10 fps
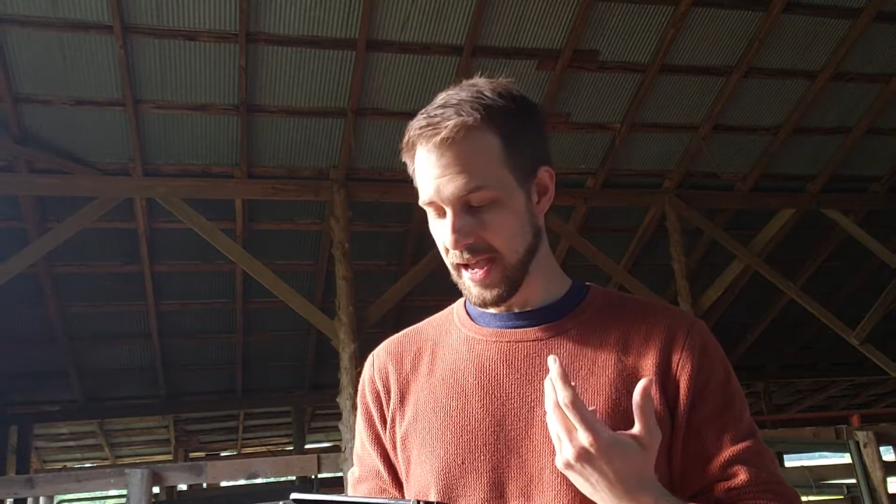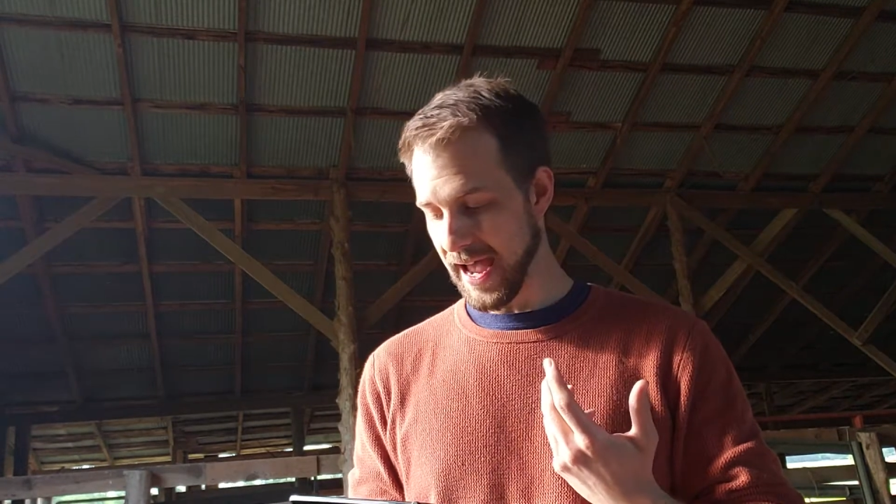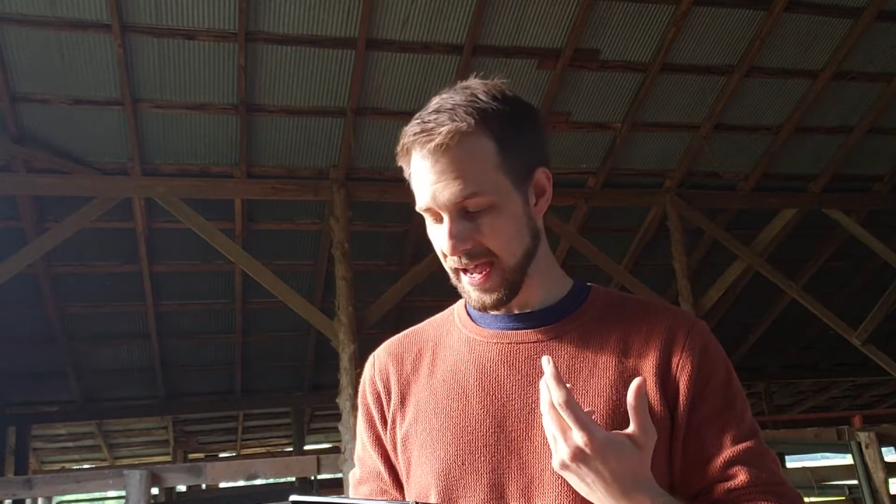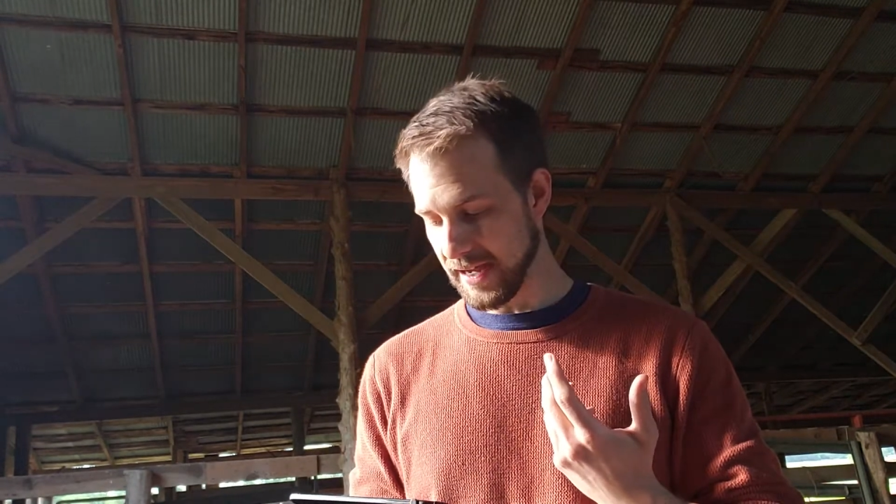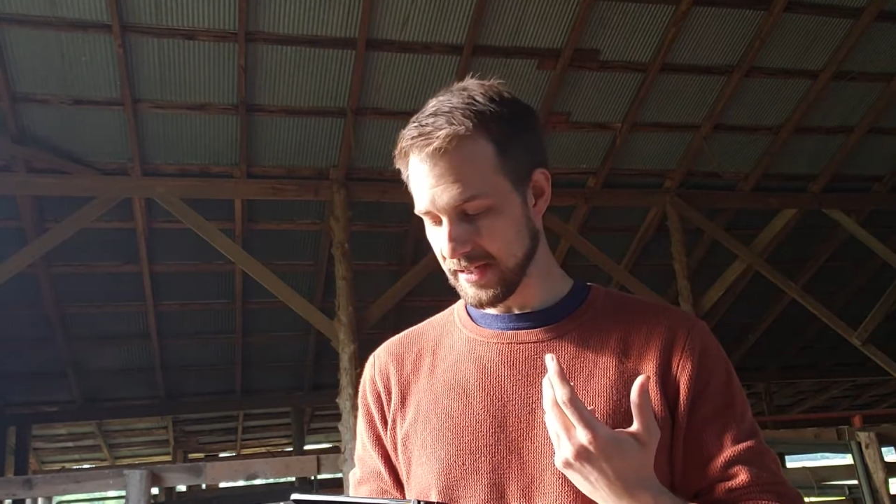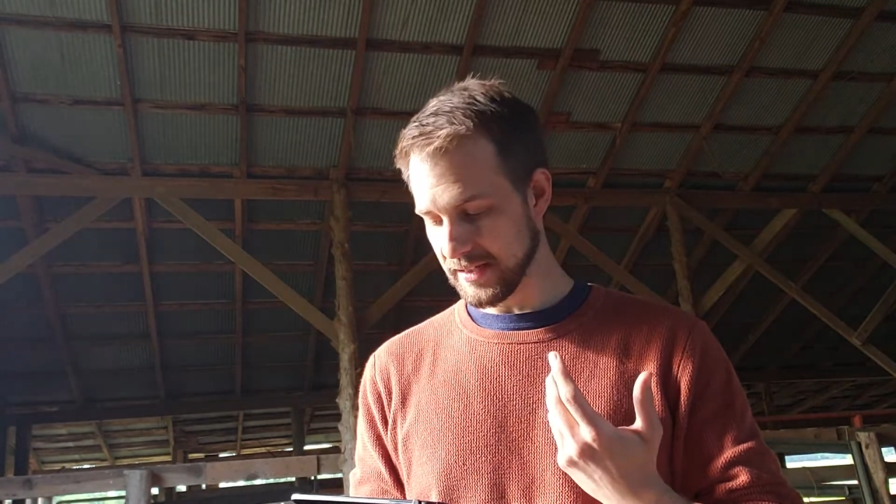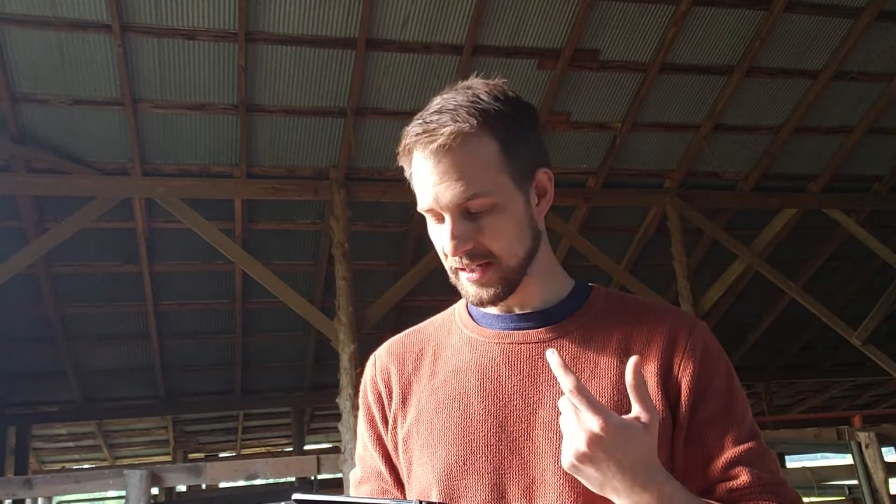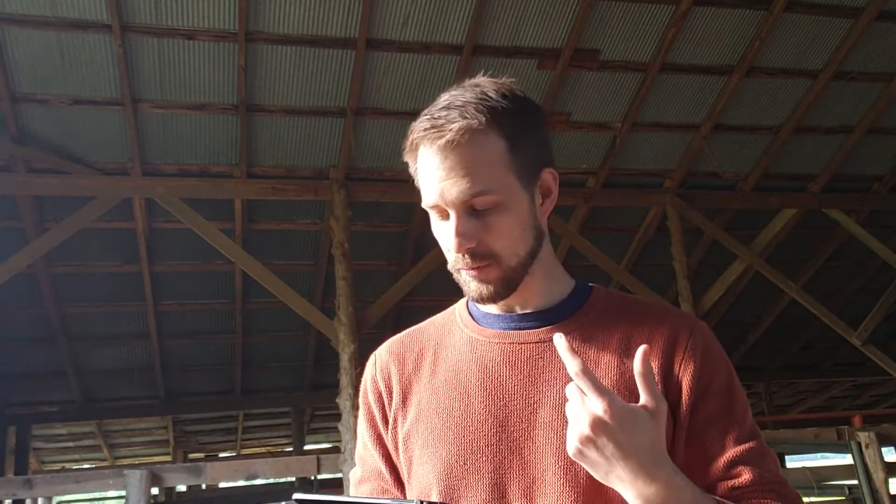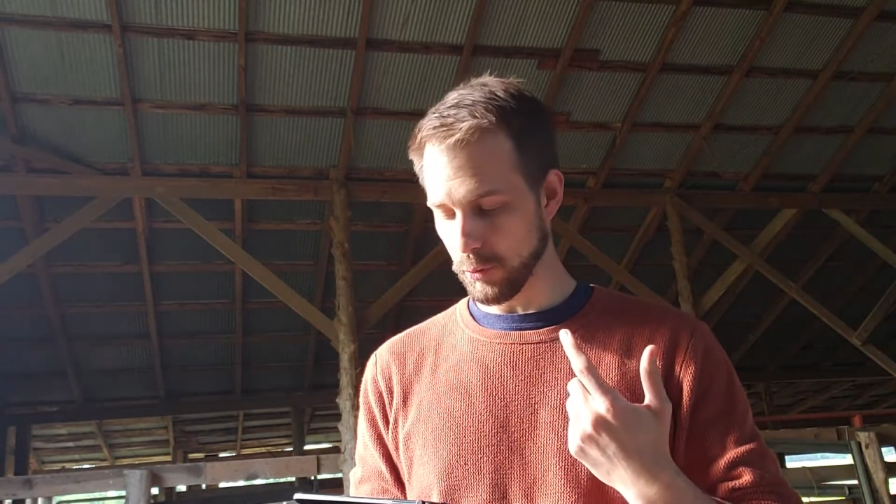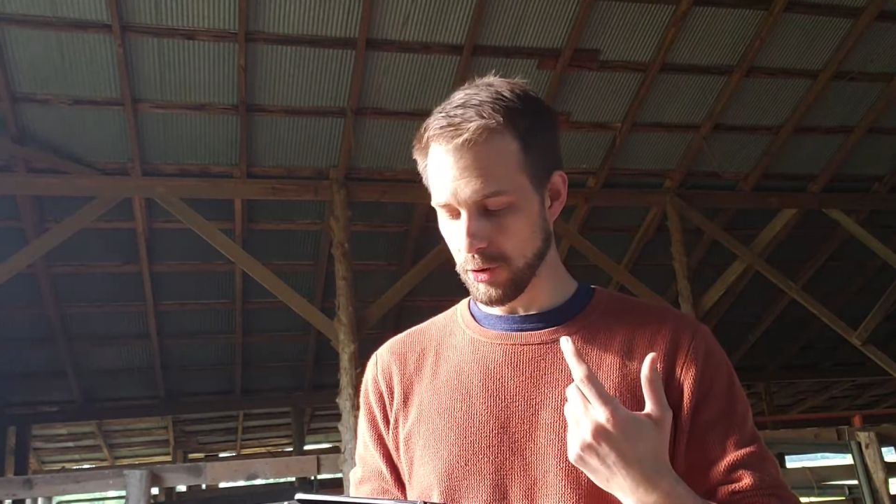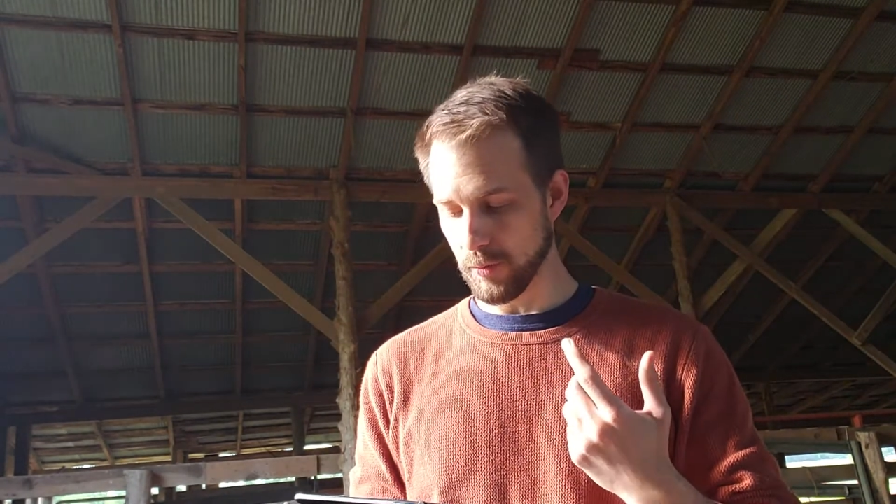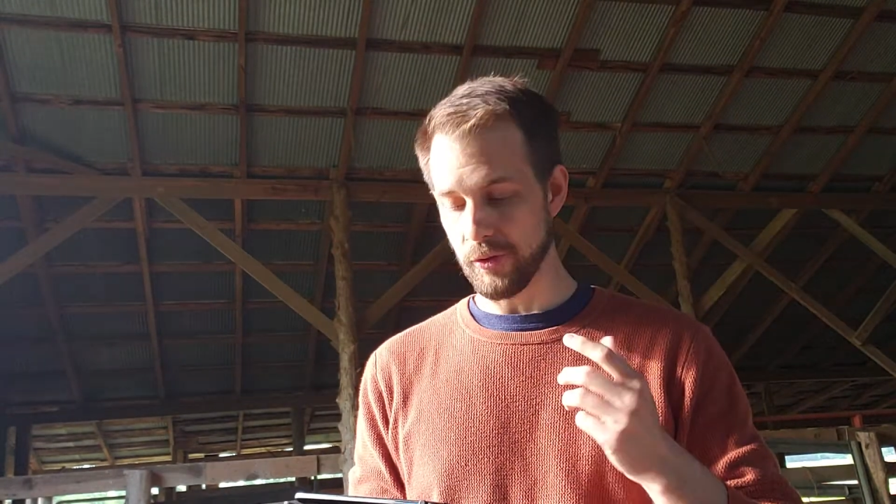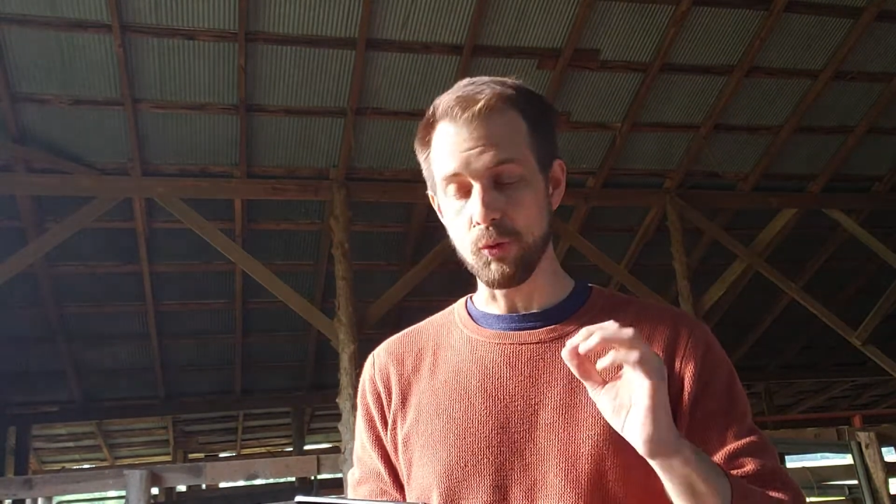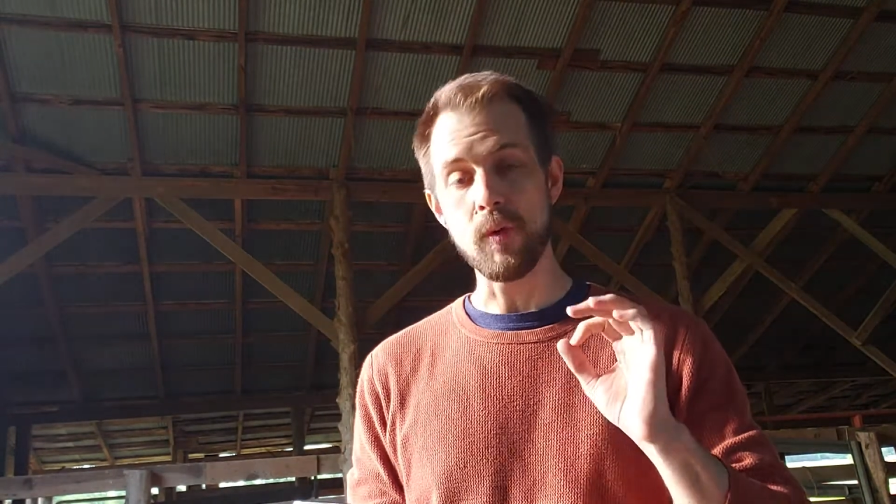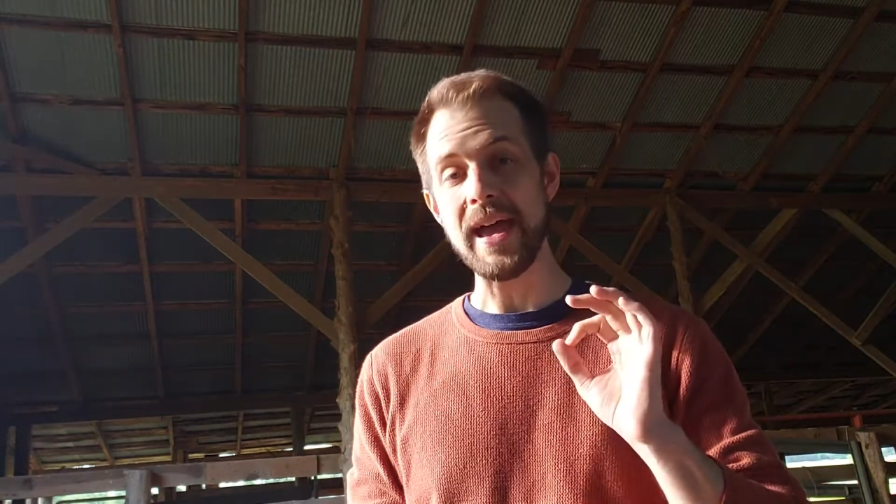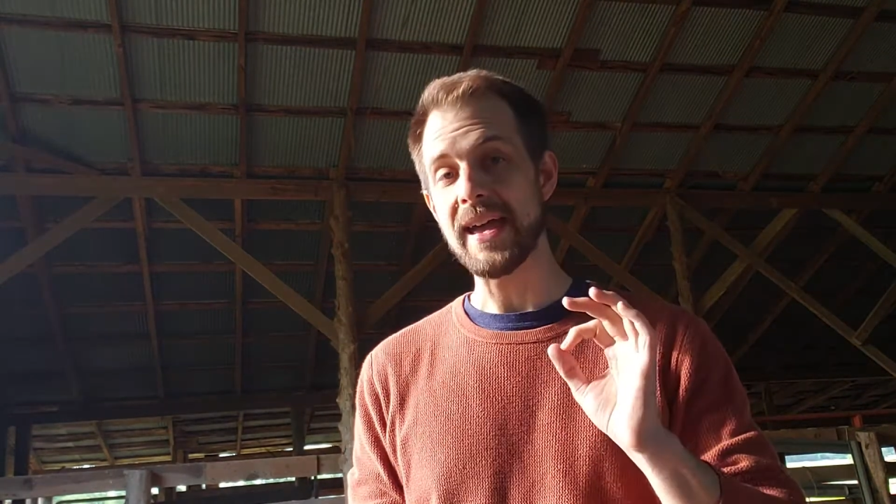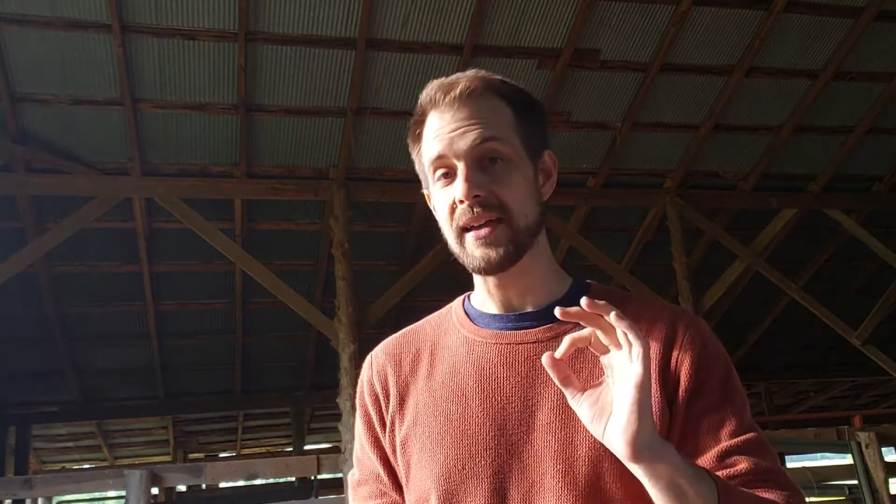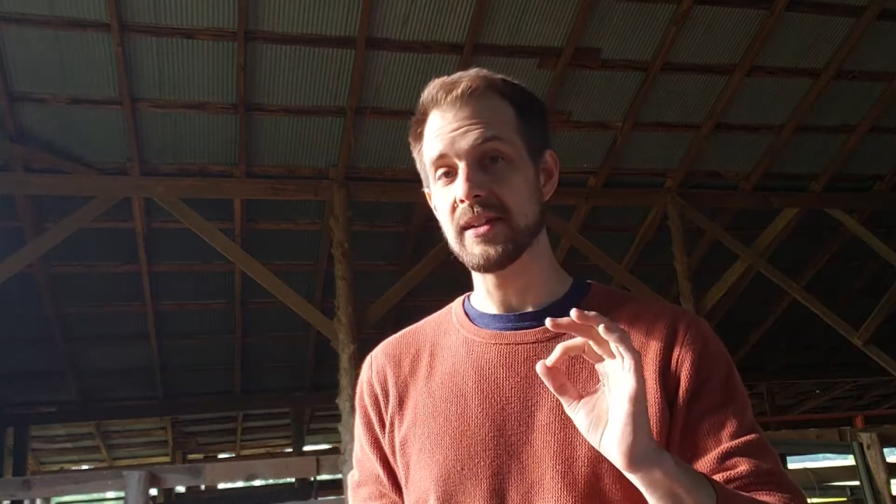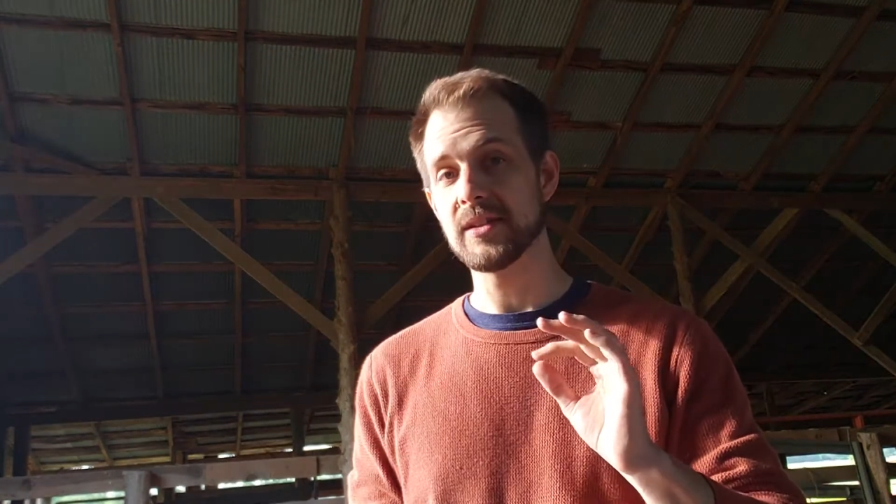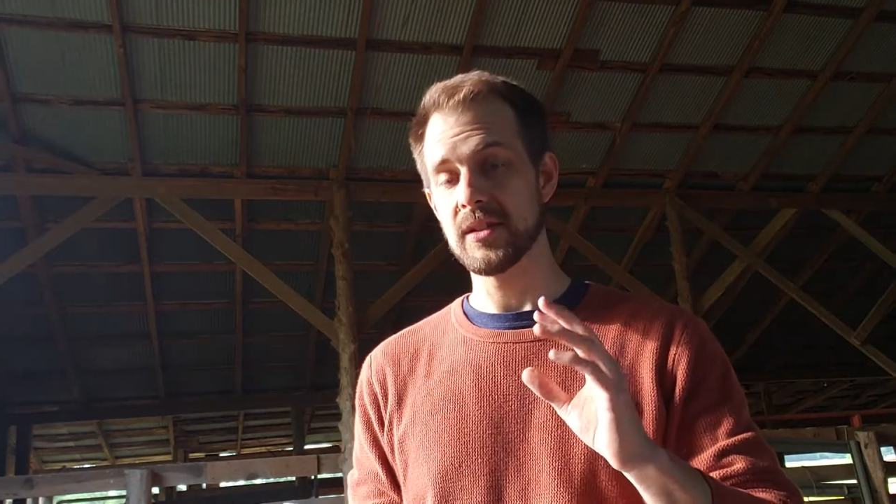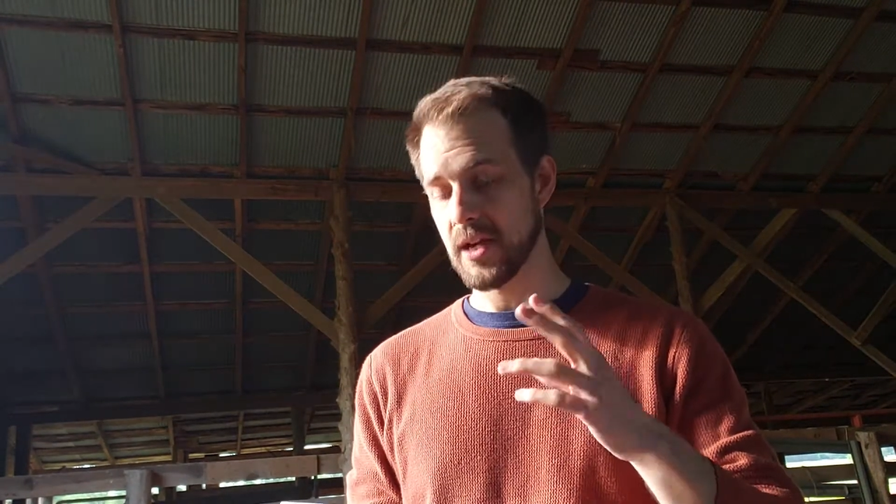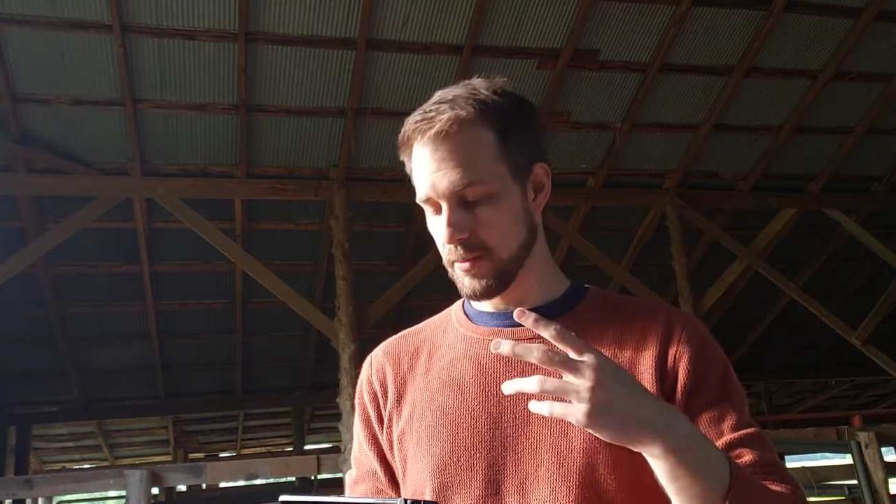as it were with rays,